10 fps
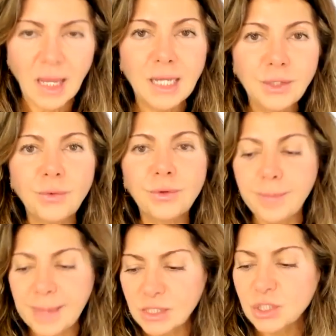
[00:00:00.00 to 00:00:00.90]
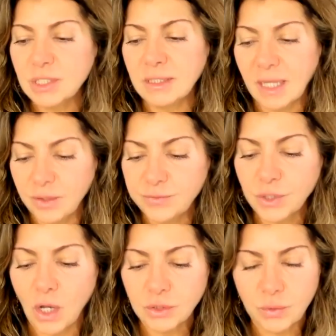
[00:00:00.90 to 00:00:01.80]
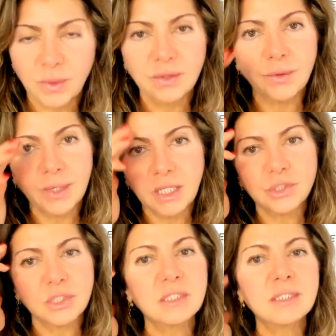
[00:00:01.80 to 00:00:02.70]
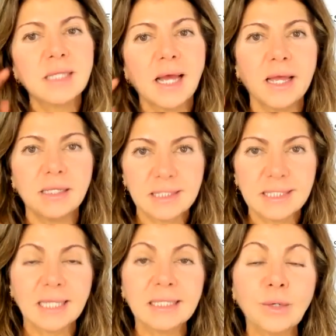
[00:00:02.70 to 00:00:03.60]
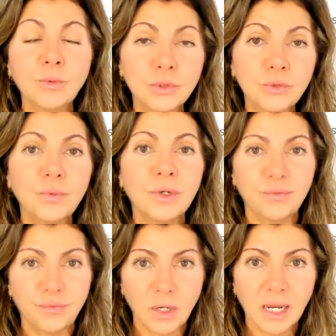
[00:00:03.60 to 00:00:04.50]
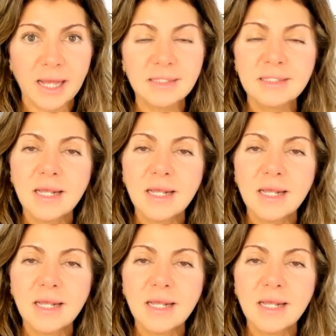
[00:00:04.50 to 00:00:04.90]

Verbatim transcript: I know you mentioned that you've talked to other agents that said they would do it for less.